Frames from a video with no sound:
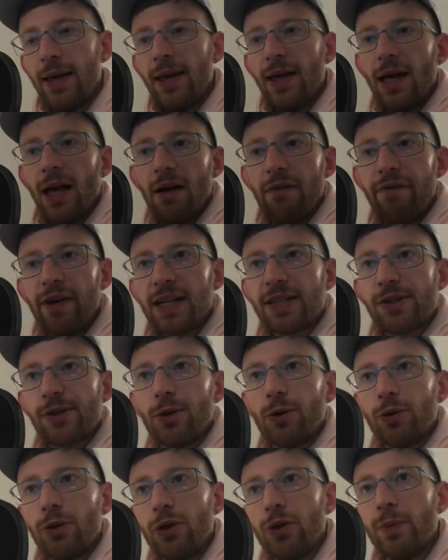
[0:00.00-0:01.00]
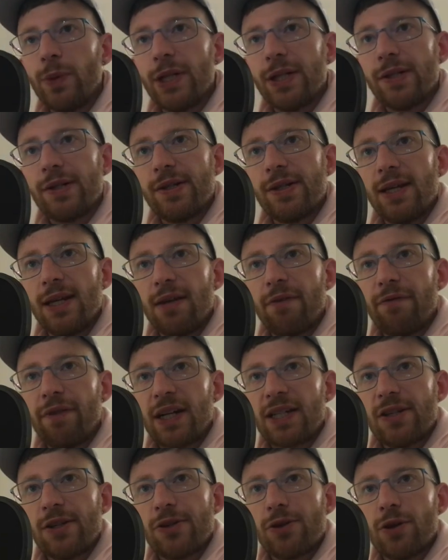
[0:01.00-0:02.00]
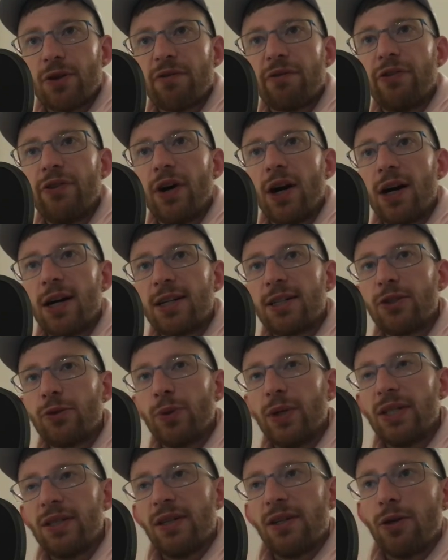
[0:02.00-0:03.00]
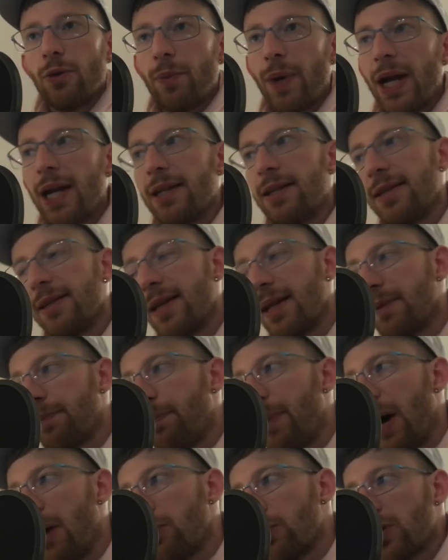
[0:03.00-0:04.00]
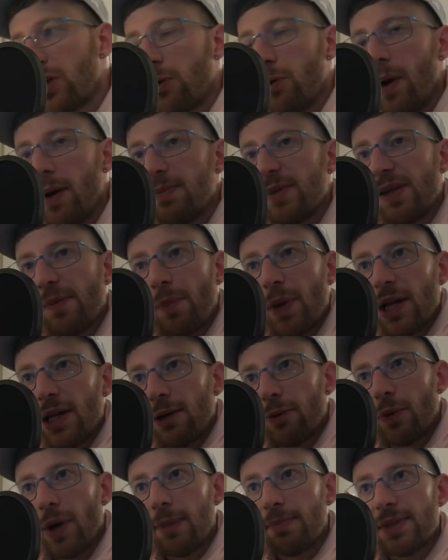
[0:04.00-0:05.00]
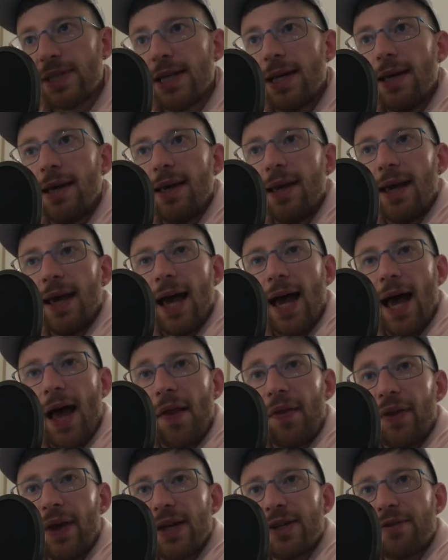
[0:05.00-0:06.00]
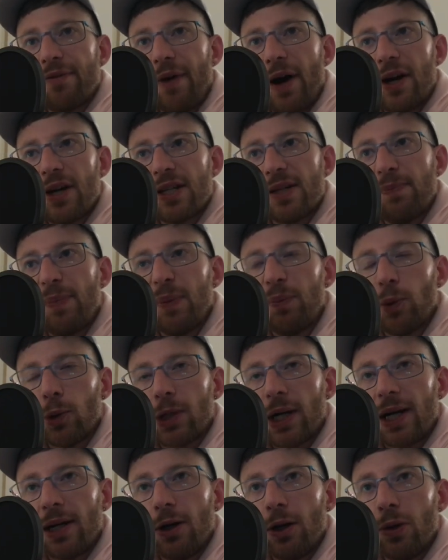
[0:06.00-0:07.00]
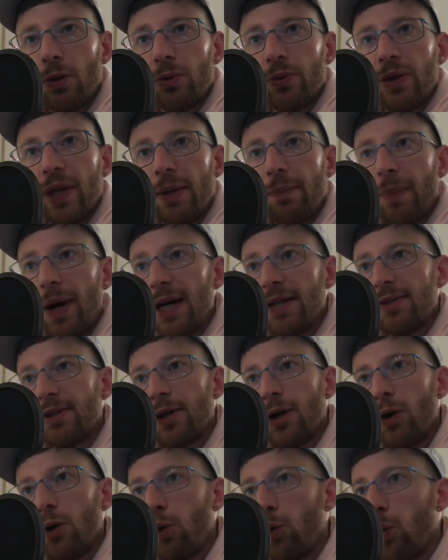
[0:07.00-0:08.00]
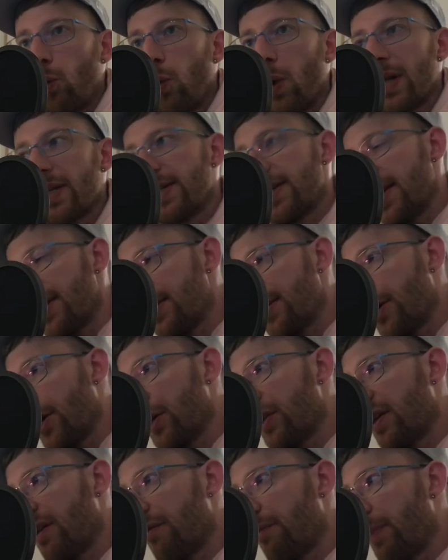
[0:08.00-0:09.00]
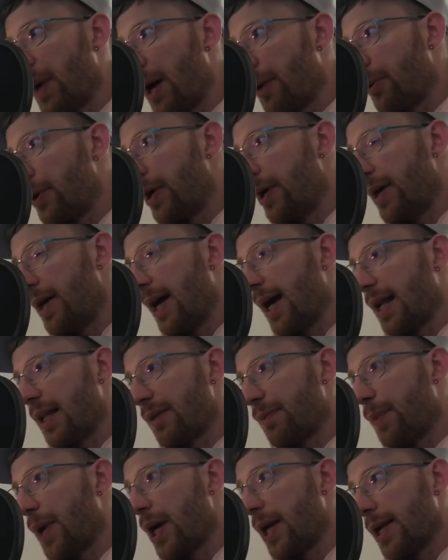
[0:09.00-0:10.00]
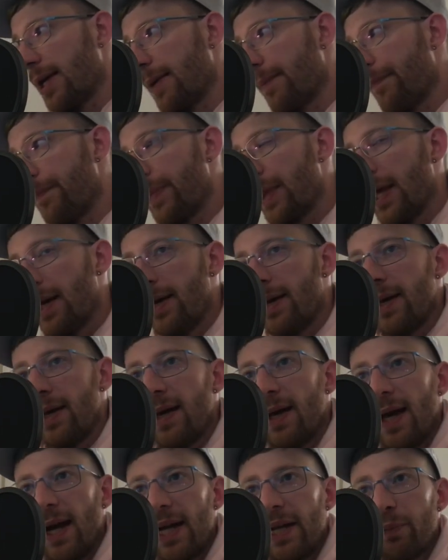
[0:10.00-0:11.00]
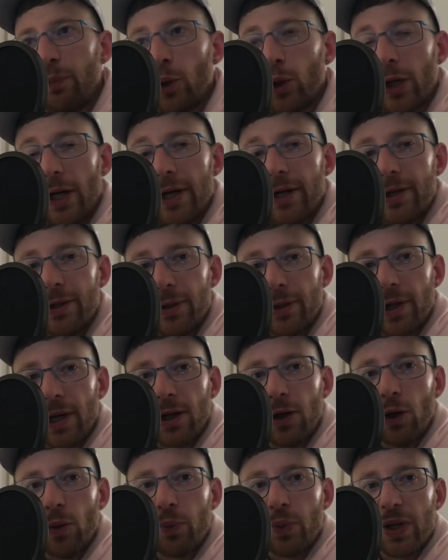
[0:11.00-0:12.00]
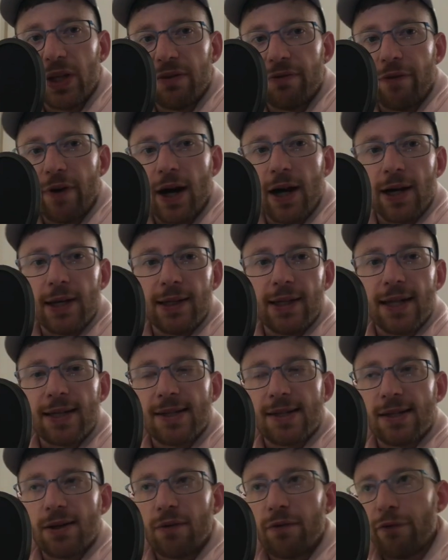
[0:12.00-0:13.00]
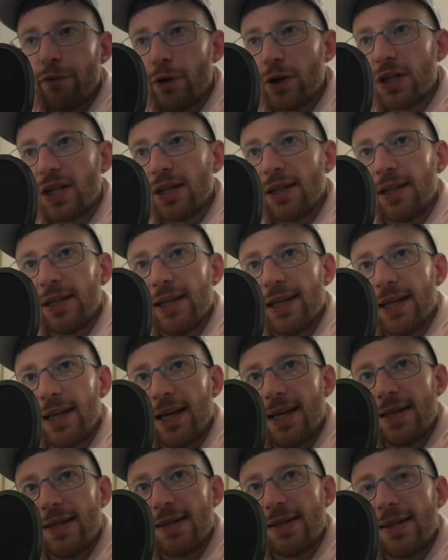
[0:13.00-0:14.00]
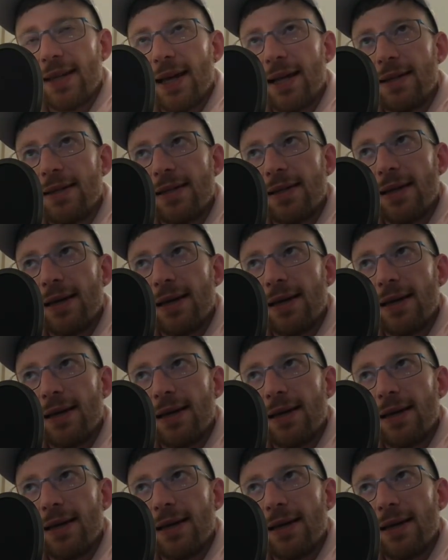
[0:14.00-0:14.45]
affects all humans. It affects a sort of dark trait in humanity that power corrupts and money corrupts. And as far as people can go, they might go once they start to have power and money. And in Bulgaria, you can go pretty far. And that's unfortunately the case, that